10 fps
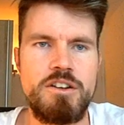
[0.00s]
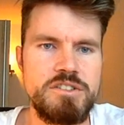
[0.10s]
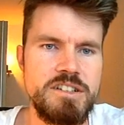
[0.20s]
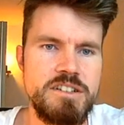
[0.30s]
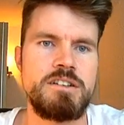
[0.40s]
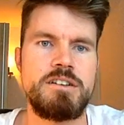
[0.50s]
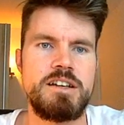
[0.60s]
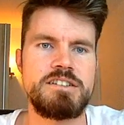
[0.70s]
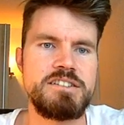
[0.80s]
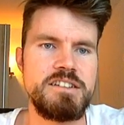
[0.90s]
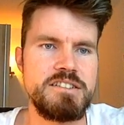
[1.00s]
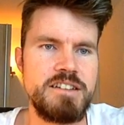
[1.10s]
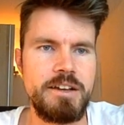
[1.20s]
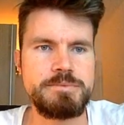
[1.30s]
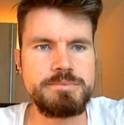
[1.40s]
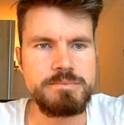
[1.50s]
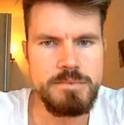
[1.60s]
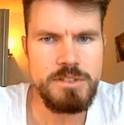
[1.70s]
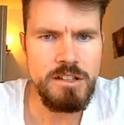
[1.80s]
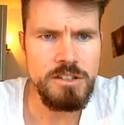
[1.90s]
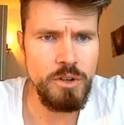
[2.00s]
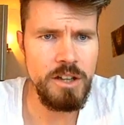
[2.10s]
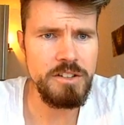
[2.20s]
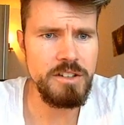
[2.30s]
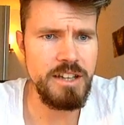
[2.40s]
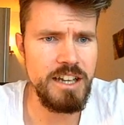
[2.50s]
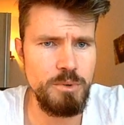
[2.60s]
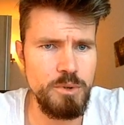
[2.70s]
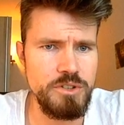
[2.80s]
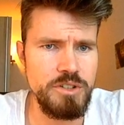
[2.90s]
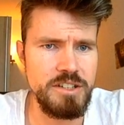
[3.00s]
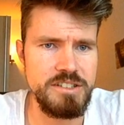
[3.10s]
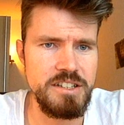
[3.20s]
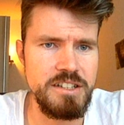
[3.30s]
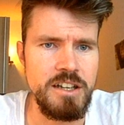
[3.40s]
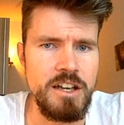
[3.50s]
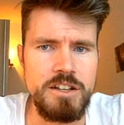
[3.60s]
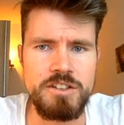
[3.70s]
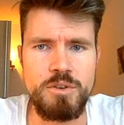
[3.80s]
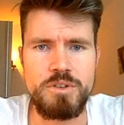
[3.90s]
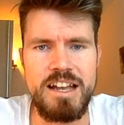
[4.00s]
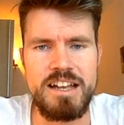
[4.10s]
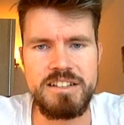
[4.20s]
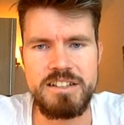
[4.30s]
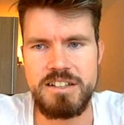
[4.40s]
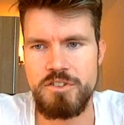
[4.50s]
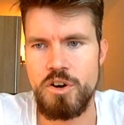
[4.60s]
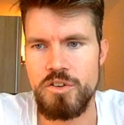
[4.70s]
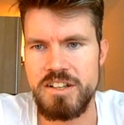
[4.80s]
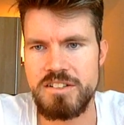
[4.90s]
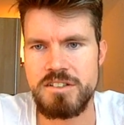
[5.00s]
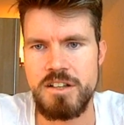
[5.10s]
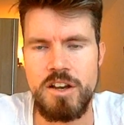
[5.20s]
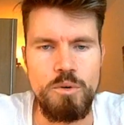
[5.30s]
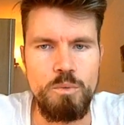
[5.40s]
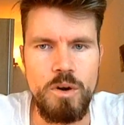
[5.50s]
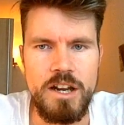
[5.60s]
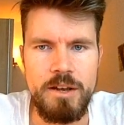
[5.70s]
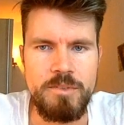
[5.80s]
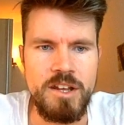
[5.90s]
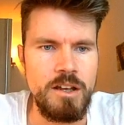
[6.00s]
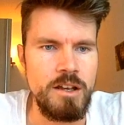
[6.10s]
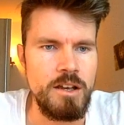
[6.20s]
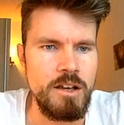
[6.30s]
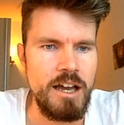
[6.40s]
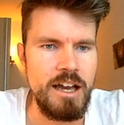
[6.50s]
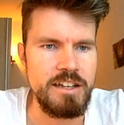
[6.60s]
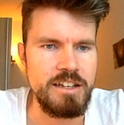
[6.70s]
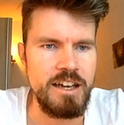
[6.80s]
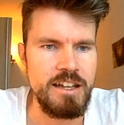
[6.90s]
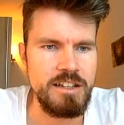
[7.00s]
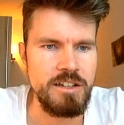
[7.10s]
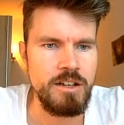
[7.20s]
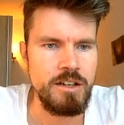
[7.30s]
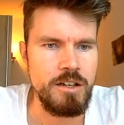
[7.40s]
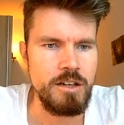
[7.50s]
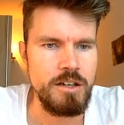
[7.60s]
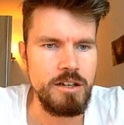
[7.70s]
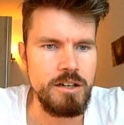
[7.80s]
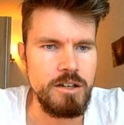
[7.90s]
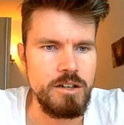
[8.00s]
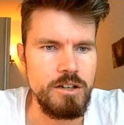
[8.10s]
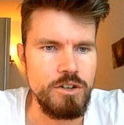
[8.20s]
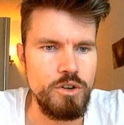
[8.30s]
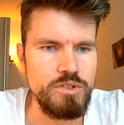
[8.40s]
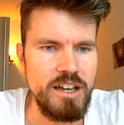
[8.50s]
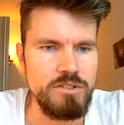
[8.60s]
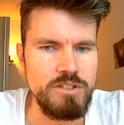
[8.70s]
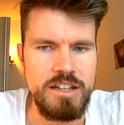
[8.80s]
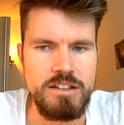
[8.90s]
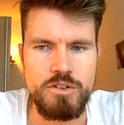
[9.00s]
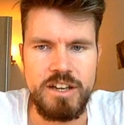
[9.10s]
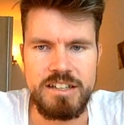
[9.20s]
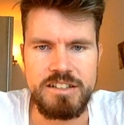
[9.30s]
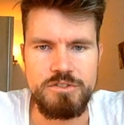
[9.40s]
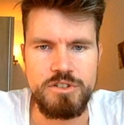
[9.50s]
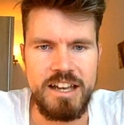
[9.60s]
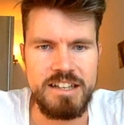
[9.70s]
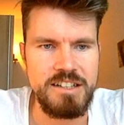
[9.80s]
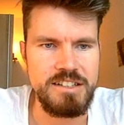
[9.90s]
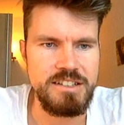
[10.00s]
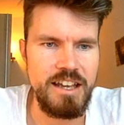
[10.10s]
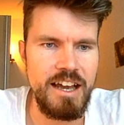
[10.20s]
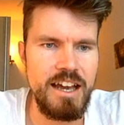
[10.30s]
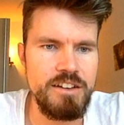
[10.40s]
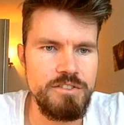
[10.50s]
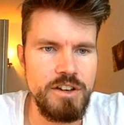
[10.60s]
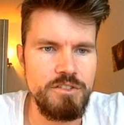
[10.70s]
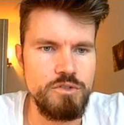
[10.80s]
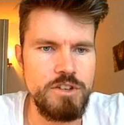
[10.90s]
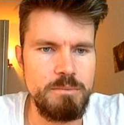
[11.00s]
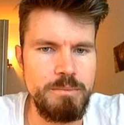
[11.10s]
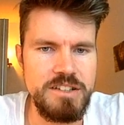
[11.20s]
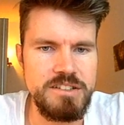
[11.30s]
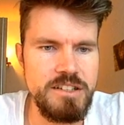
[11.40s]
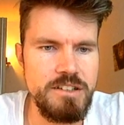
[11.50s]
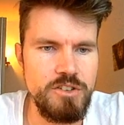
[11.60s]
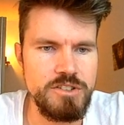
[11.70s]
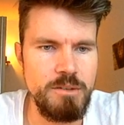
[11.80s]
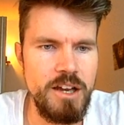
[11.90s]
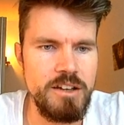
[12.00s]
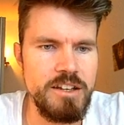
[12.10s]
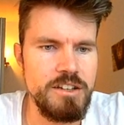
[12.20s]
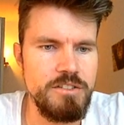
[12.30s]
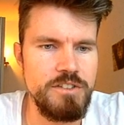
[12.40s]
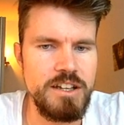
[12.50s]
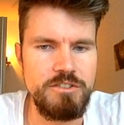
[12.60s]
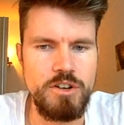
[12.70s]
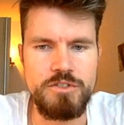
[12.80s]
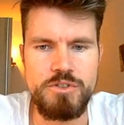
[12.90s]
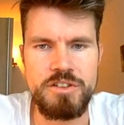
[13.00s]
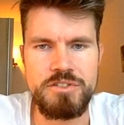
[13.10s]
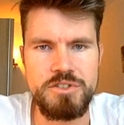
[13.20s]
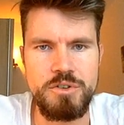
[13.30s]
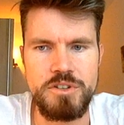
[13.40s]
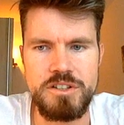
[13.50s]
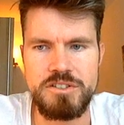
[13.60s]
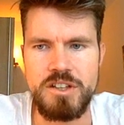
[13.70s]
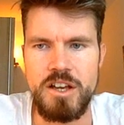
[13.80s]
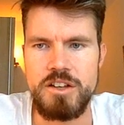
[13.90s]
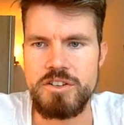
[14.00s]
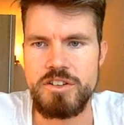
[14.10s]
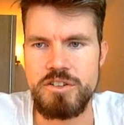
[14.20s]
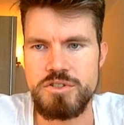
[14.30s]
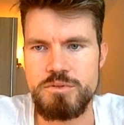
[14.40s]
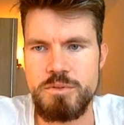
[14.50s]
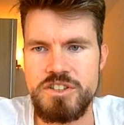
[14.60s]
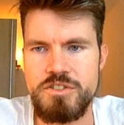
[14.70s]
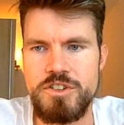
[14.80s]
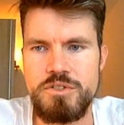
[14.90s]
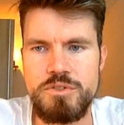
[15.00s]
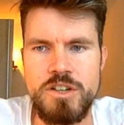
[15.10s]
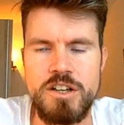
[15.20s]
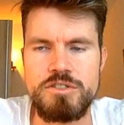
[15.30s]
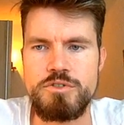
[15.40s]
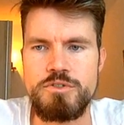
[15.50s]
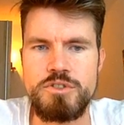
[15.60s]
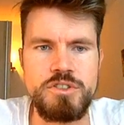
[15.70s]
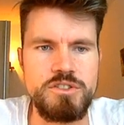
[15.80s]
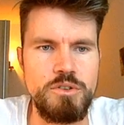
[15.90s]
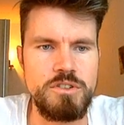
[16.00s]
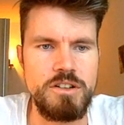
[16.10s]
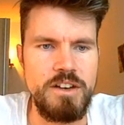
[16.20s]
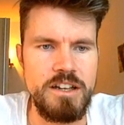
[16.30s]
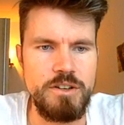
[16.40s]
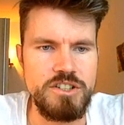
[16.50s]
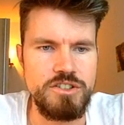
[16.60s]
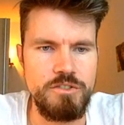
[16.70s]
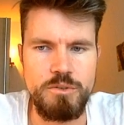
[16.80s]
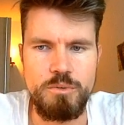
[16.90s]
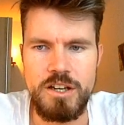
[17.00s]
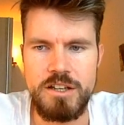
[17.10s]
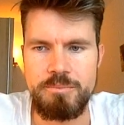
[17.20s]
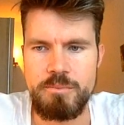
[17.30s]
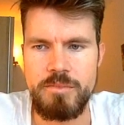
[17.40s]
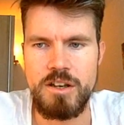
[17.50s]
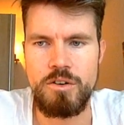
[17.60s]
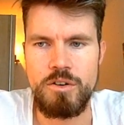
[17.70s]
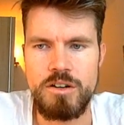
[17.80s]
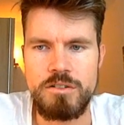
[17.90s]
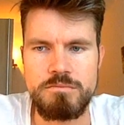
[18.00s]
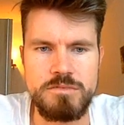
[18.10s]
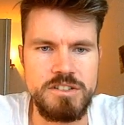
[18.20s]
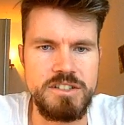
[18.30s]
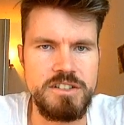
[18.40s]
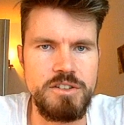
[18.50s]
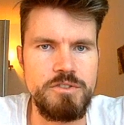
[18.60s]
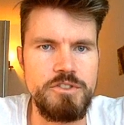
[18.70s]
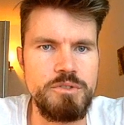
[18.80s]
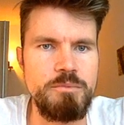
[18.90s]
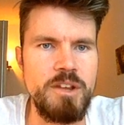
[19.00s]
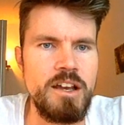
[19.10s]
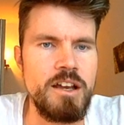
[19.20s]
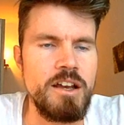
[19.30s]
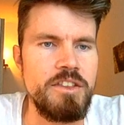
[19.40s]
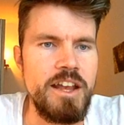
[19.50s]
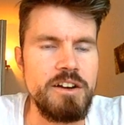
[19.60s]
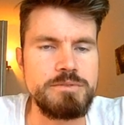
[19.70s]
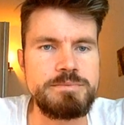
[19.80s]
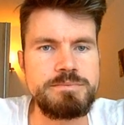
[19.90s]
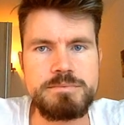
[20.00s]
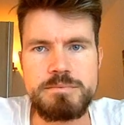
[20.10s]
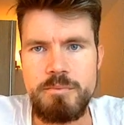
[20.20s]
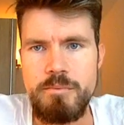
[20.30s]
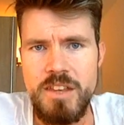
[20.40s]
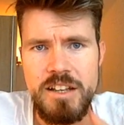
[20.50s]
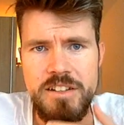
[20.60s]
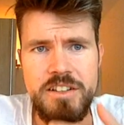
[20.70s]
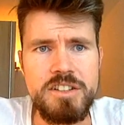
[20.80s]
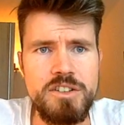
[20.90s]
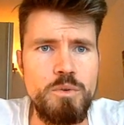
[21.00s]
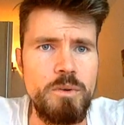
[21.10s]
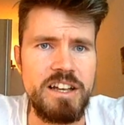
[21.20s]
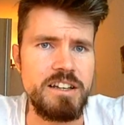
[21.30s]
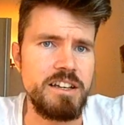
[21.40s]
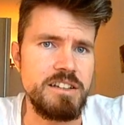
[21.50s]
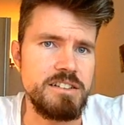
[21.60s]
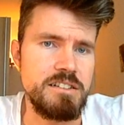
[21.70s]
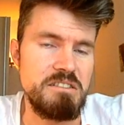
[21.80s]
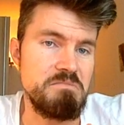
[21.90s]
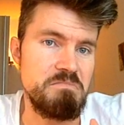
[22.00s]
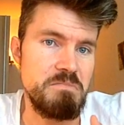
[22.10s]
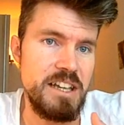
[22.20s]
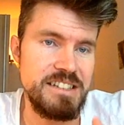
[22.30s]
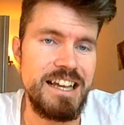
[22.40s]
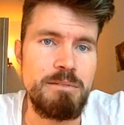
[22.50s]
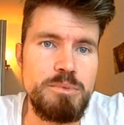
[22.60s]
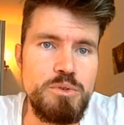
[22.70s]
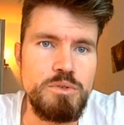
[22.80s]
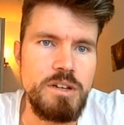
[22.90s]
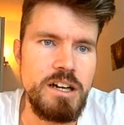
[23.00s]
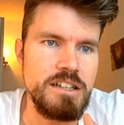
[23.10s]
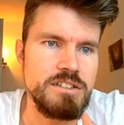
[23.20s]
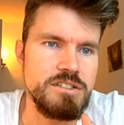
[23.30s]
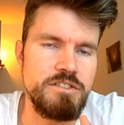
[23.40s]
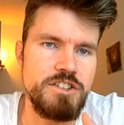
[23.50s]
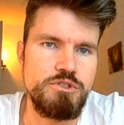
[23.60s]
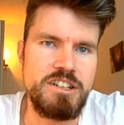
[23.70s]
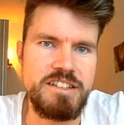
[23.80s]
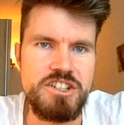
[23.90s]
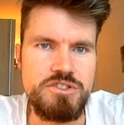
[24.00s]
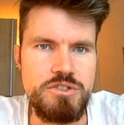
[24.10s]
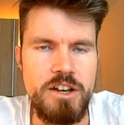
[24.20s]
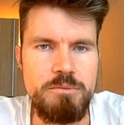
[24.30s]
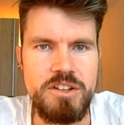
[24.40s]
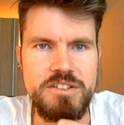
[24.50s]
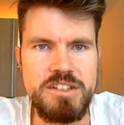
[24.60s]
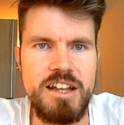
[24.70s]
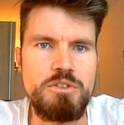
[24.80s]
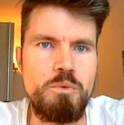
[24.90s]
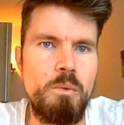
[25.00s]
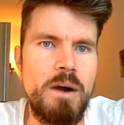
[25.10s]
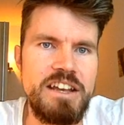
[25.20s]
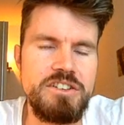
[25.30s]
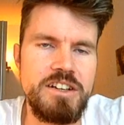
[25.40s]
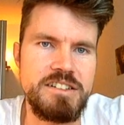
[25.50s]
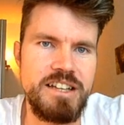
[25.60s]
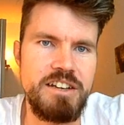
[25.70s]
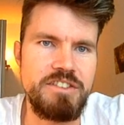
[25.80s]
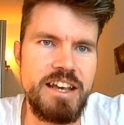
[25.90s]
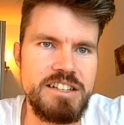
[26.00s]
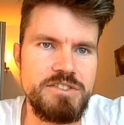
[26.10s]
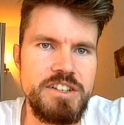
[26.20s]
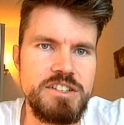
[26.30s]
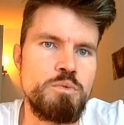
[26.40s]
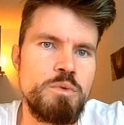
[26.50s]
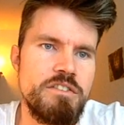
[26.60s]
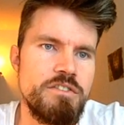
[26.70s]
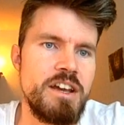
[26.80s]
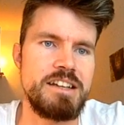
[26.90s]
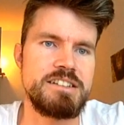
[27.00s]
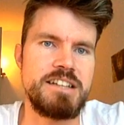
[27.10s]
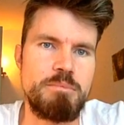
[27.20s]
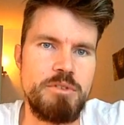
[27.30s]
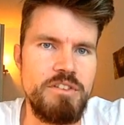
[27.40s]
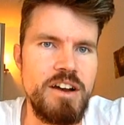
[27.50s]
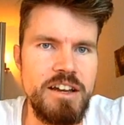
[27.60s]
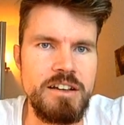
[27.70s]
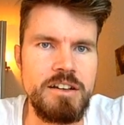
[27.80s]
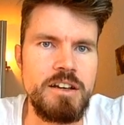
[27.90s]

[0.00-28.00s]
logged in, as easy as that. So under the dashboard, you can see the total assets I've got on this wallet. I can go down and look at different assets I have. I've got wrapped B T C, I've got some E T H, and I've got a few other tokens. You can also switch view to view the total valuation of your wallet or the detailed view. Now, here's a quick example and visualization to help you understand why you can save gas fees with Zapper Fi.